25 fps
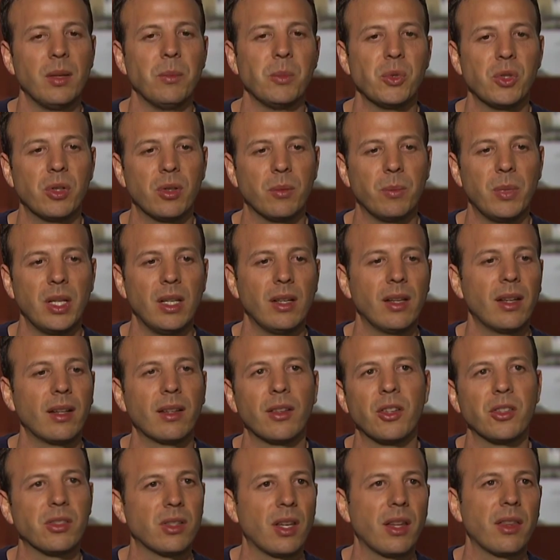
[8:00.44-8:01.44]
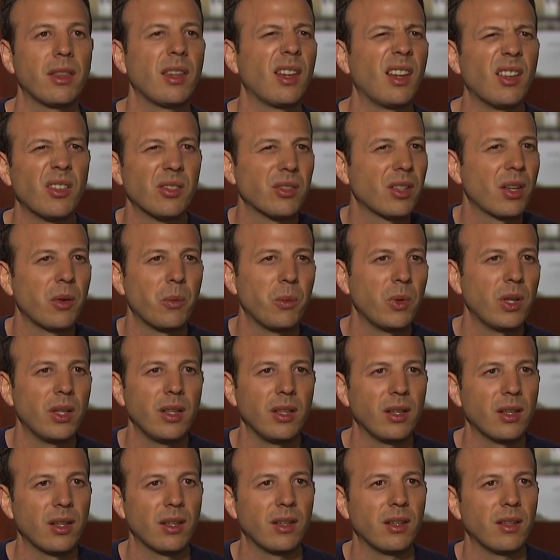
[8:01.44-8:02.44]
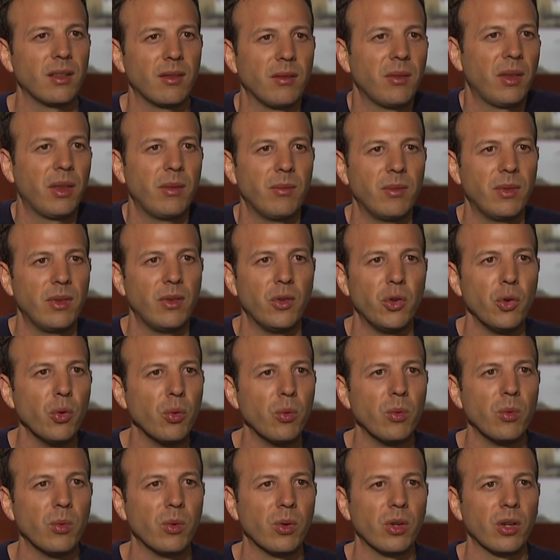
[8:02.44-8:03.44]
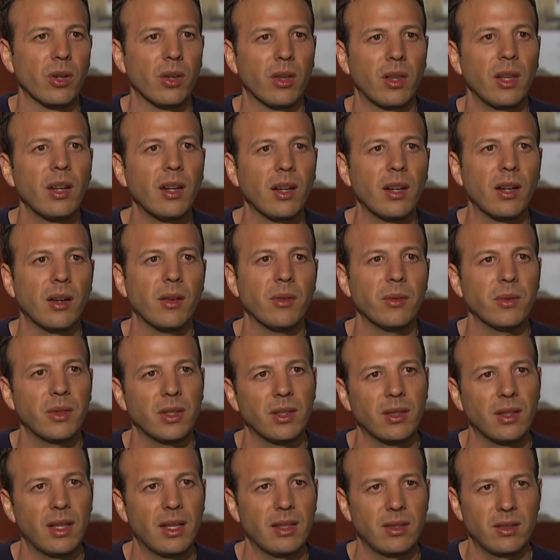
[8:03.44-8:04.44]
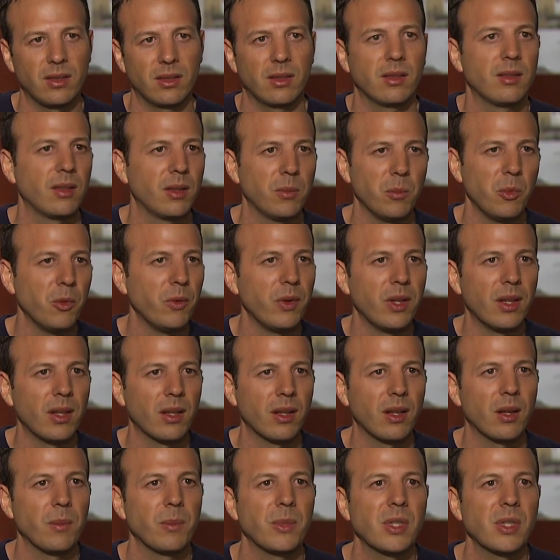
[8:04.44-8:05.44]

seems to be like there's nothing else I really can do or think of, and that's the movie that